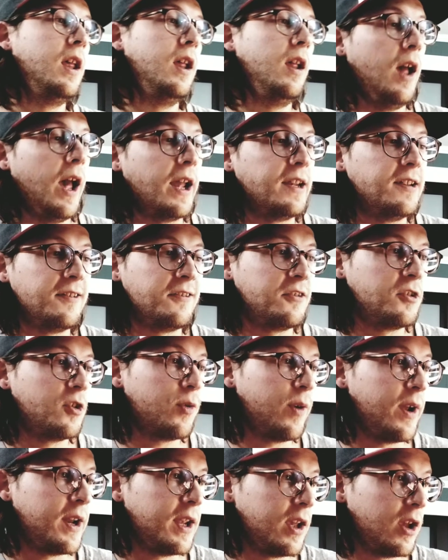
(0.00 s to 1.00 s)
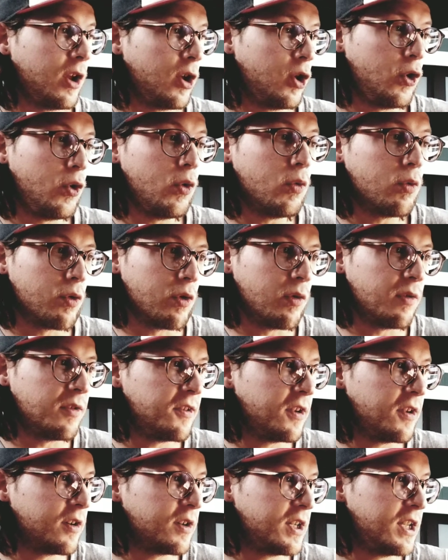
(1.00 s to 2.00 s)
I discredit gurus
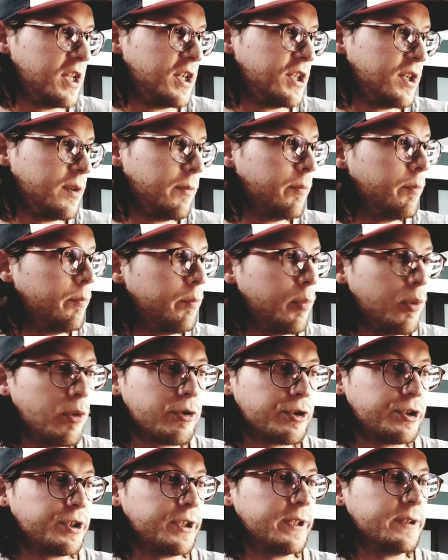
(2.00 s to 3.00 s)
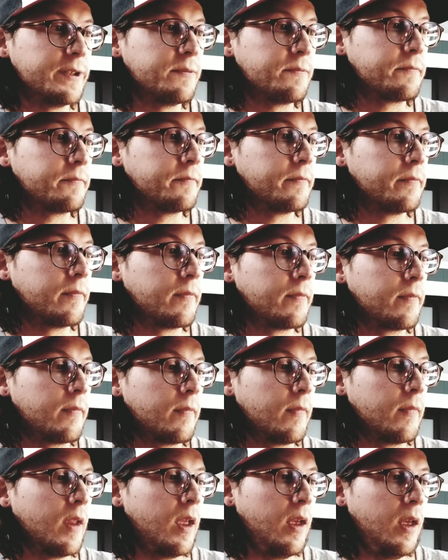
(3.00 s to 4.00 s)
that are teaching bullshit.
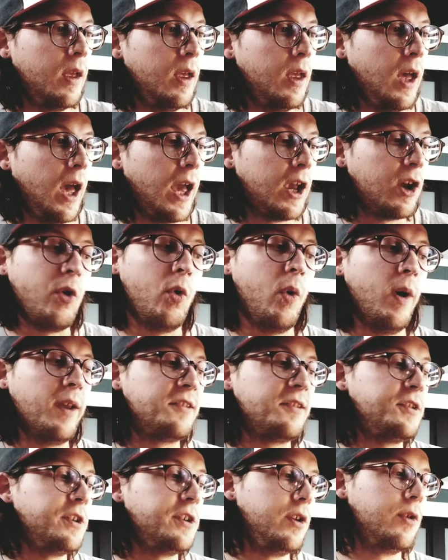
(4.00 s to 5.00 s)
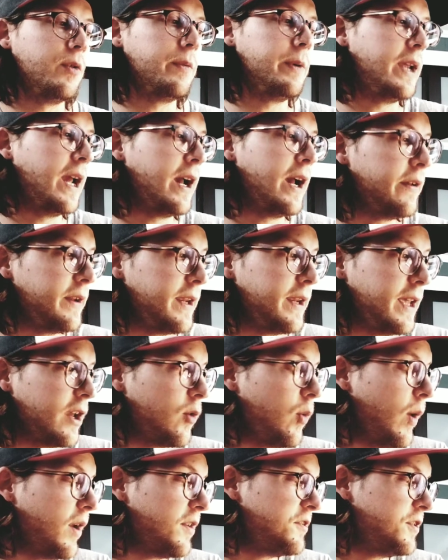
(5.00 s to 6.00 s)
I question your reality, I
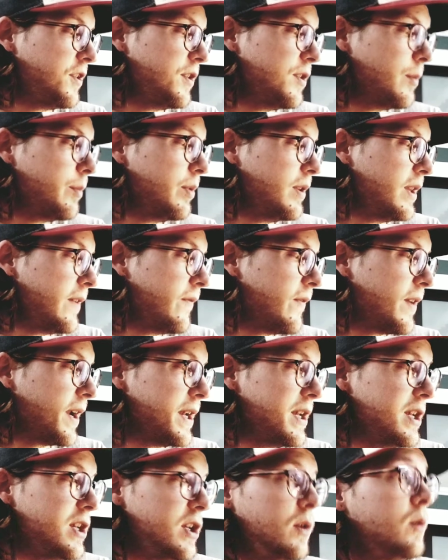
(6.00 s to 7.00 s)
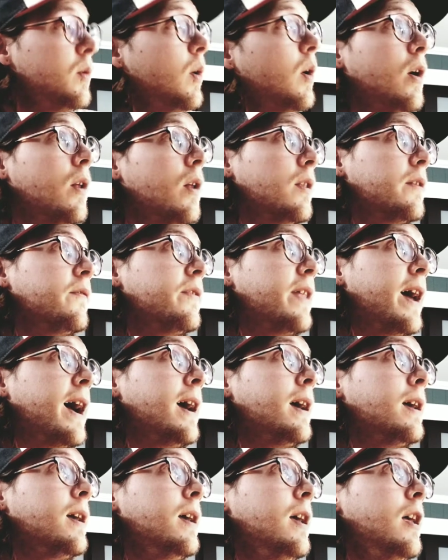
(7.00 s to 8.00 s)
question your belief, do all of
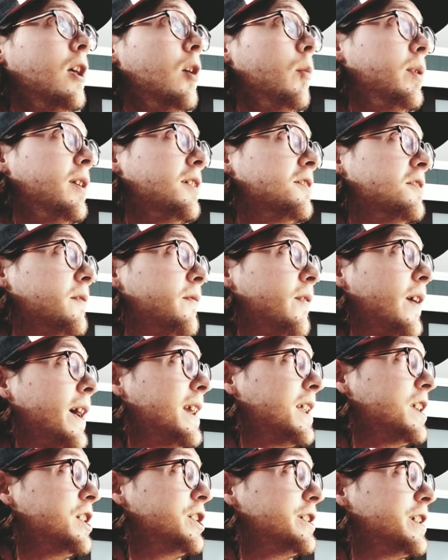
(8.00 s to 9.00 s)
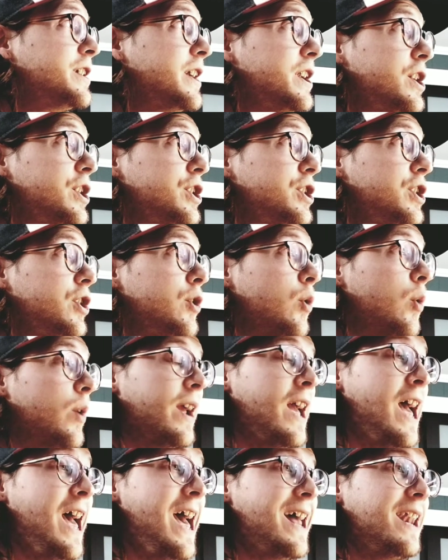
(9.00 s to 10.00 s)
that because if I can change your
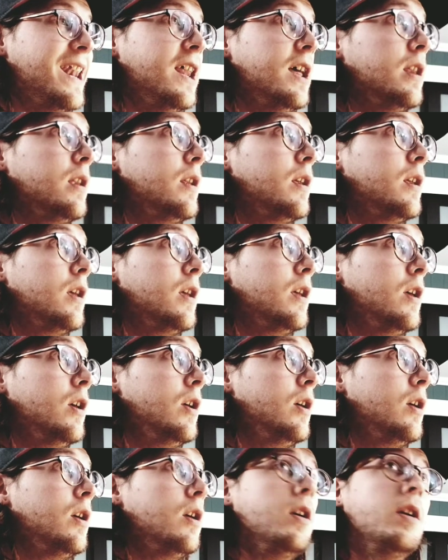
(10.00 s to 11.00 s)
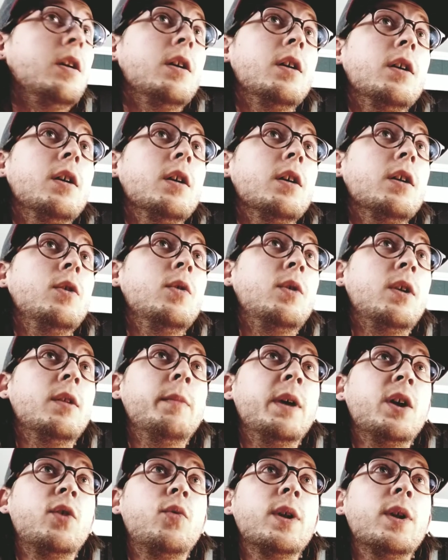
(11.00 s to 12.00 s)
head, you can
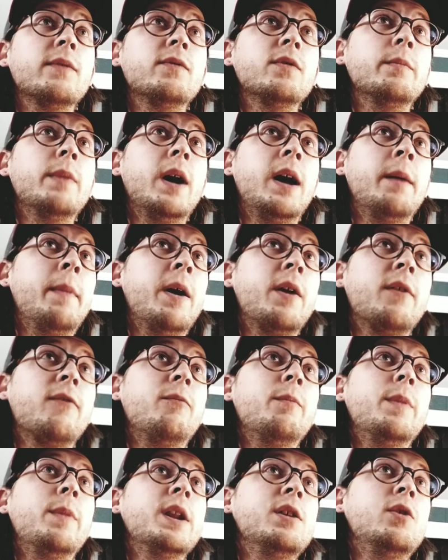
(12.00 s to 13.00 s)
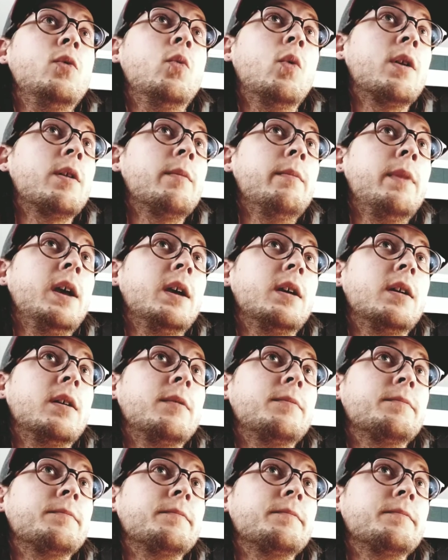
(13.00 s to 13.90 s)
make whatever amount of money you want to make.